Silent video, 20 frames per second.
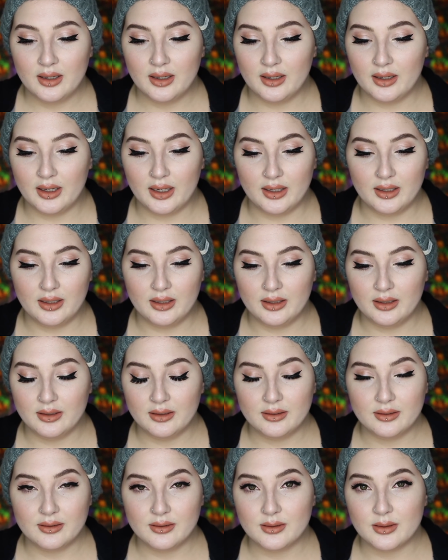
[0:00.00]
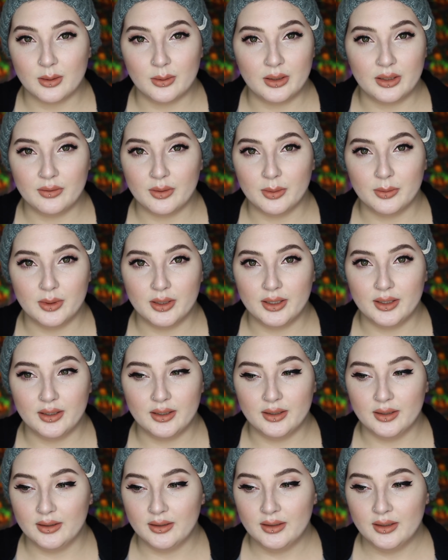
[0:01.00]
and I don't ever want
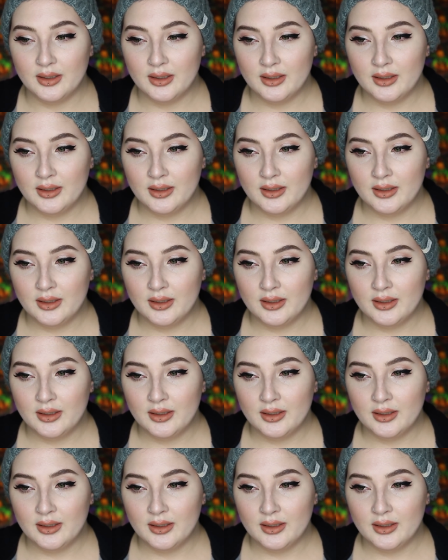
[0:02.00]
to,